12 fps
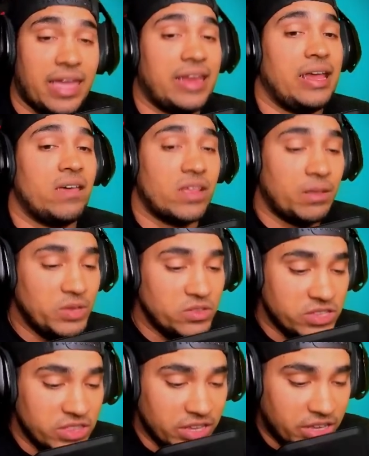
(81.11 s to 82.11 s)
And now that I'm
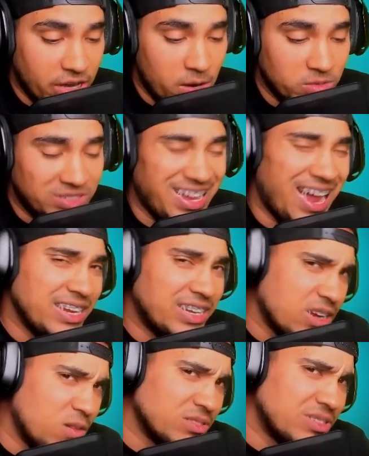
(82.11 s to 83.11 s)
using the Ghost, I
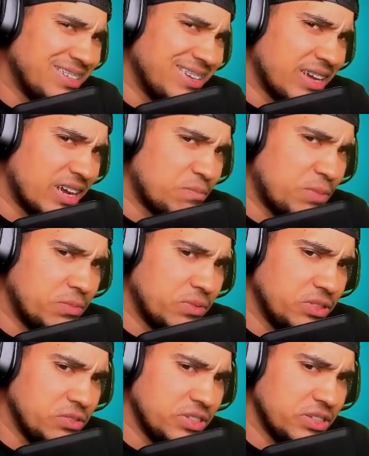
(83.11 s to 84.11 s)
don't see a lot of people
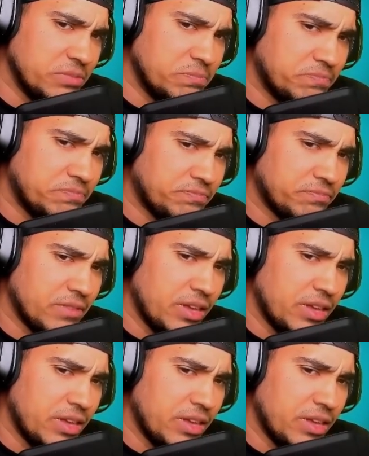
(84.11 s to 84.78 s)
using him,